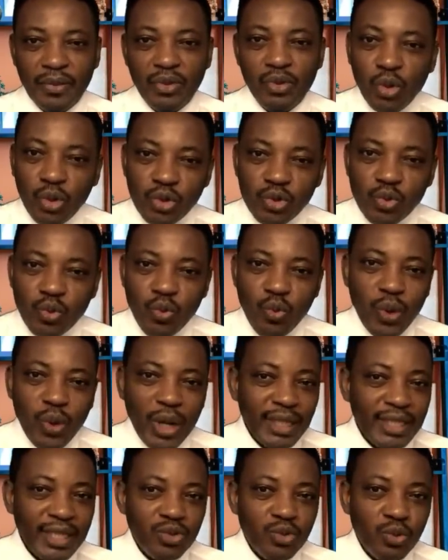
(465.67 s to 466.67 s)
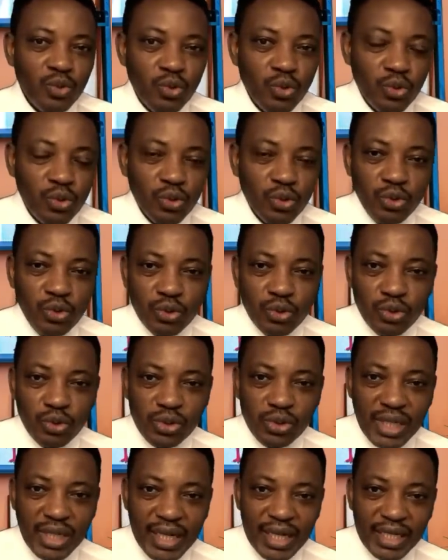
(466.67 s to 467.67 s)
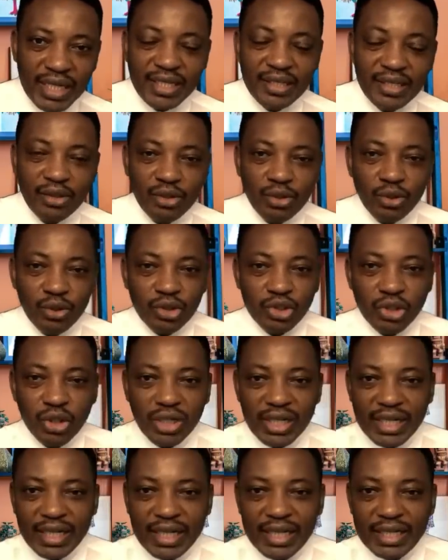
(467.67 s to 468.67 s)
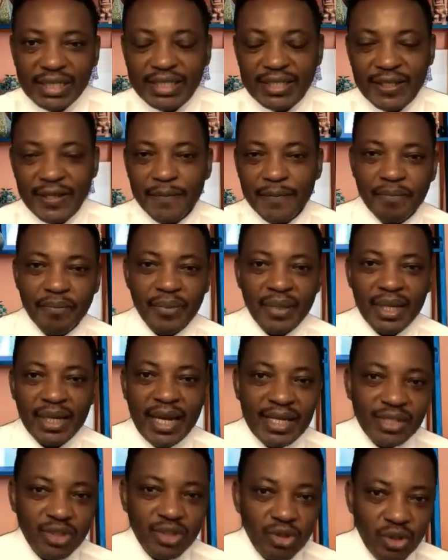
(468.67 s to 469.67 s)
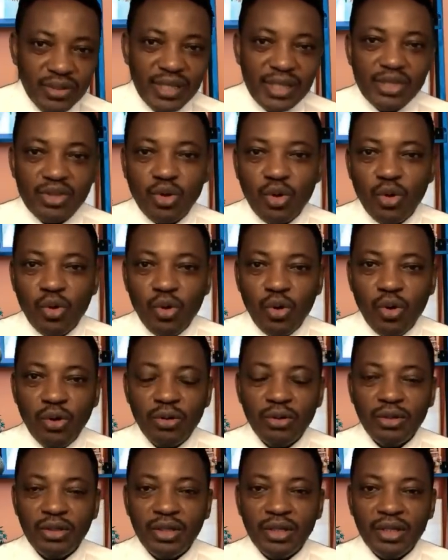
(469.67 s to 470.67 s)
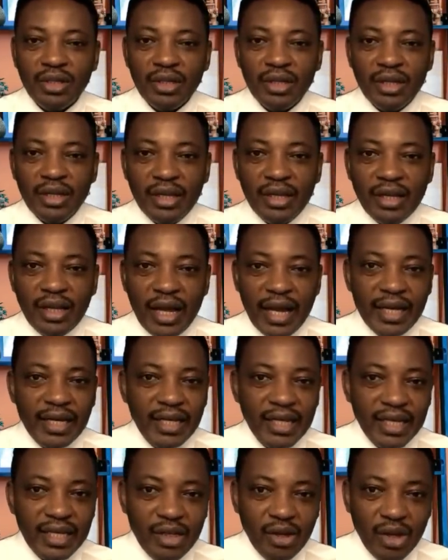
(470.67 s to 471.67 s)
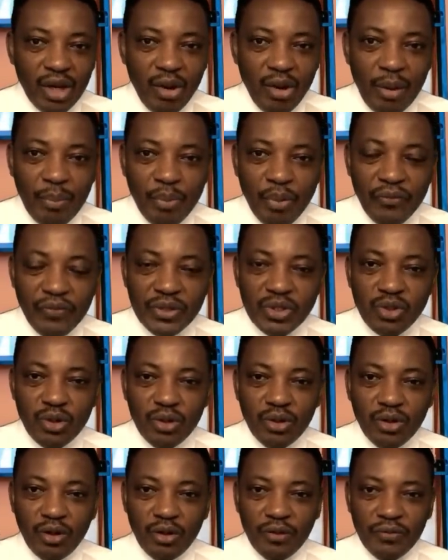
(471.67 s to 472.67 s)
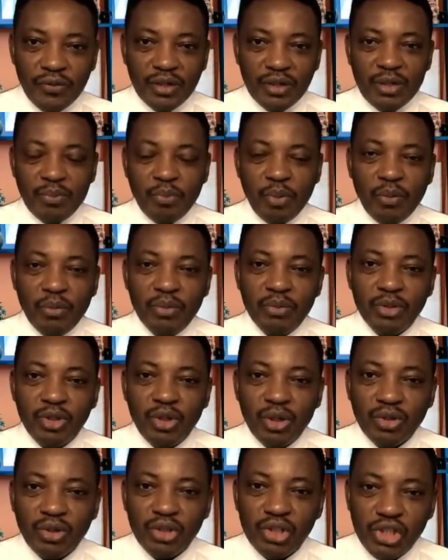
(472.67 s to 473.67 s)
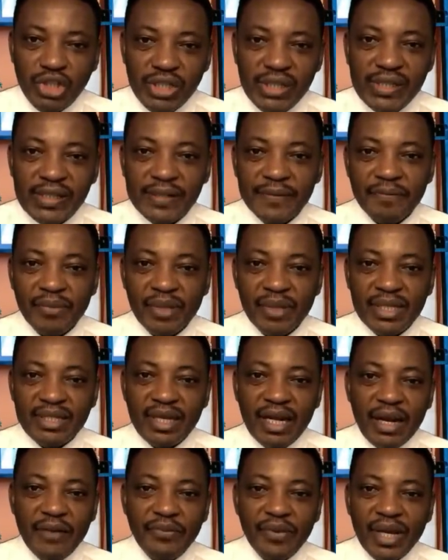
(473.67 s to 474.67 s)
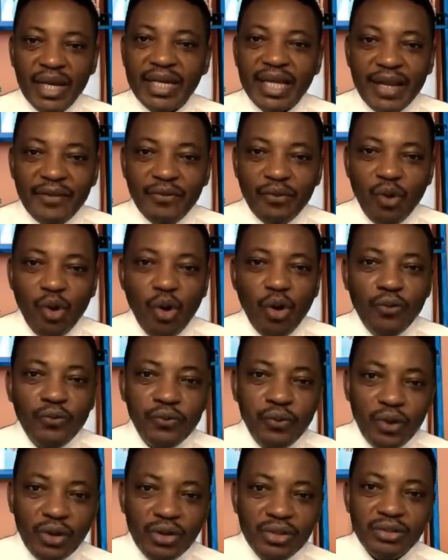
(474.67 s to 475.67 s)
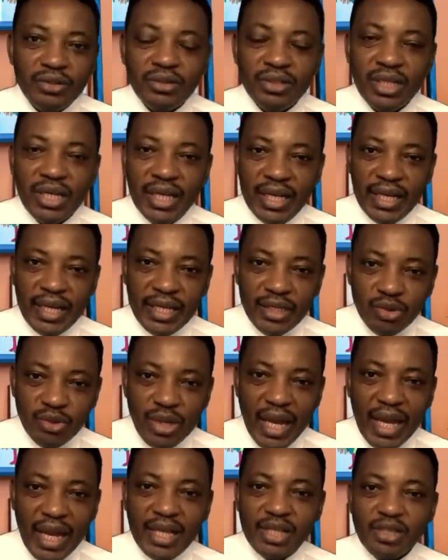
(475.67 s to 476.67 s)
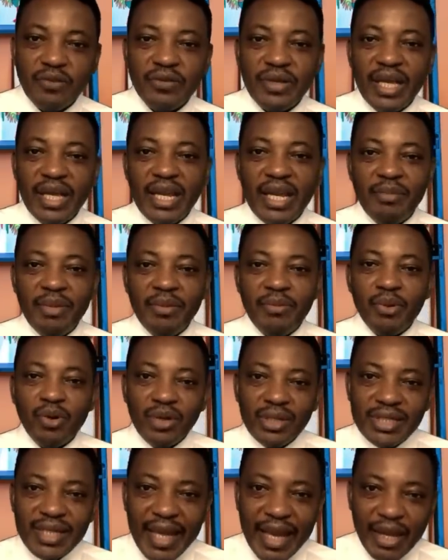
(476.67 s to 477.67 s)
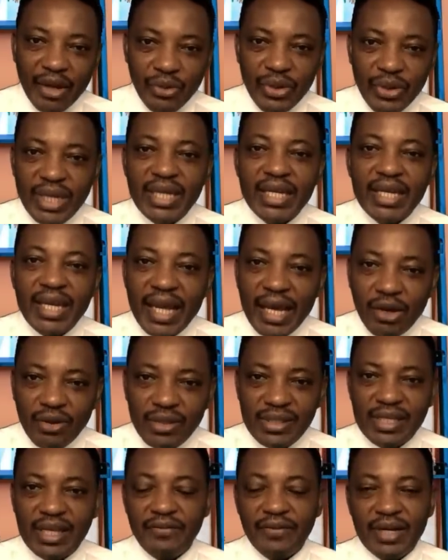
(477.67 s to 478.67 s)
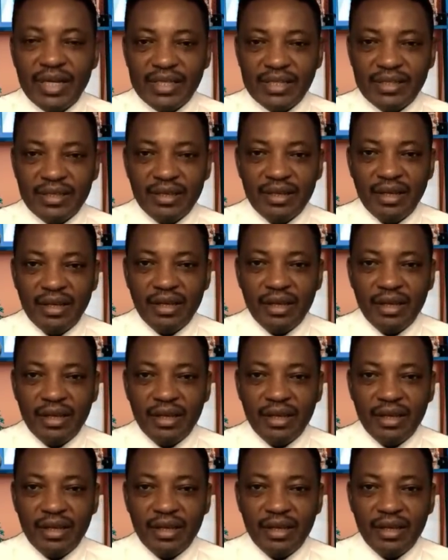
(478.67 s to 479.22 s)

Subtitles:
Those who wanted to use shortcuts like Success Congo and the other one, professor of the Dr. G in South Africa, they have all fallen into the hands of the enemy because they are greedy. They are not selfless.